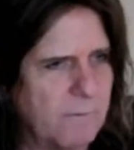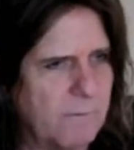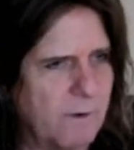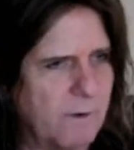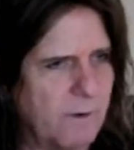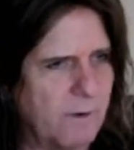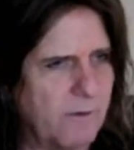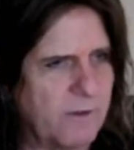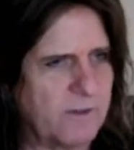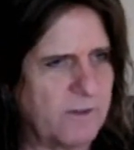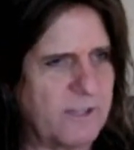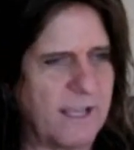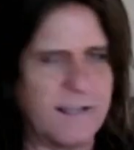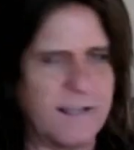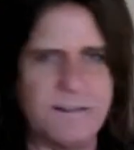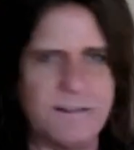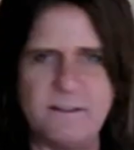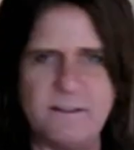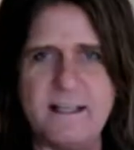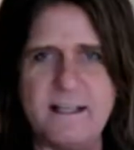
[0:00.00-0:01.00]
all of the
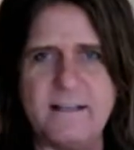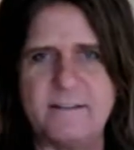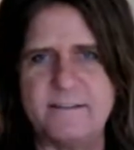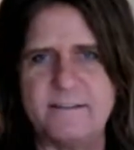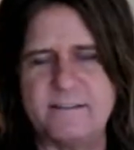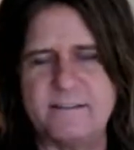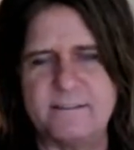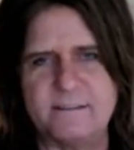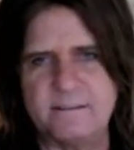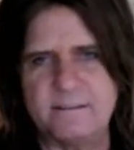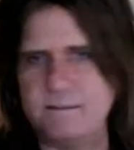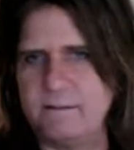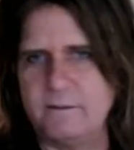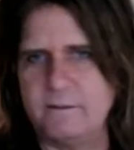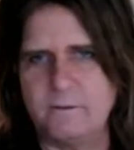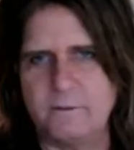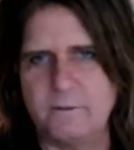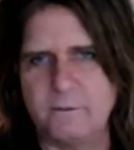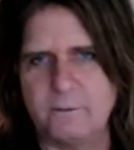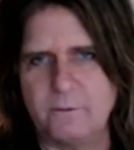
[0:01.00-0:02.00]
techniques
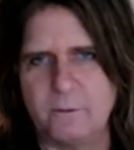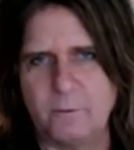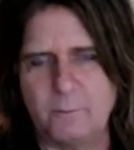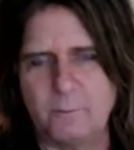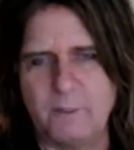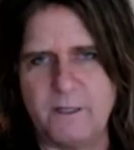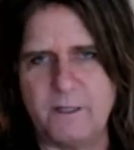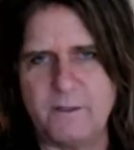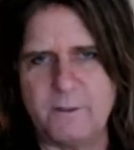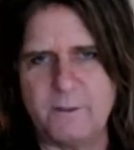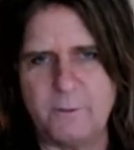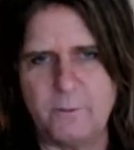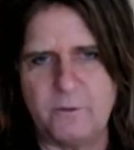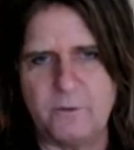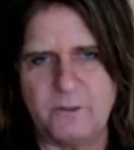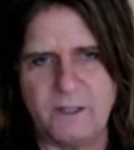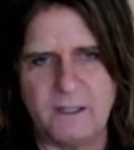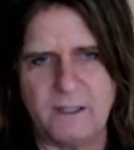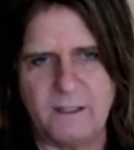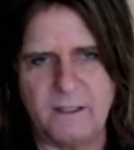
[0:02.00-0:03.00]
normally
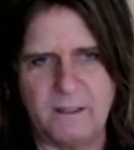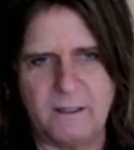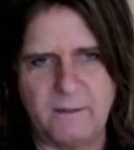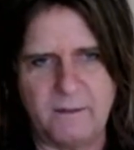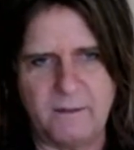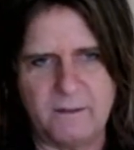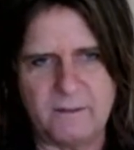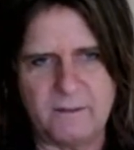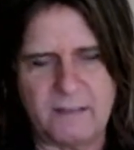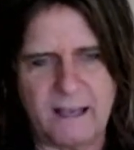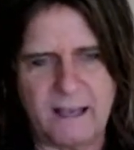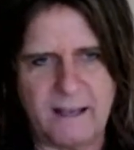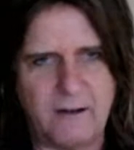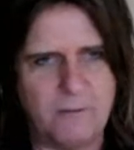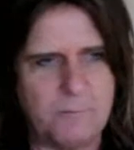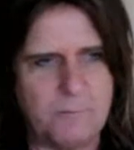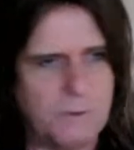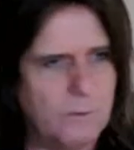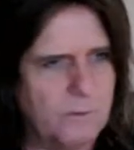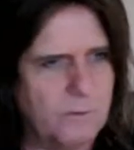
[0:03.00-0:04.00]
used in this kind of
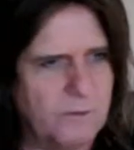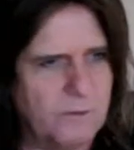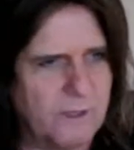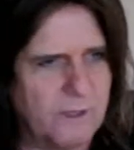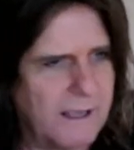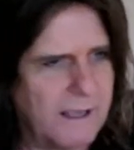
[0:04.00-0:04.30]
music.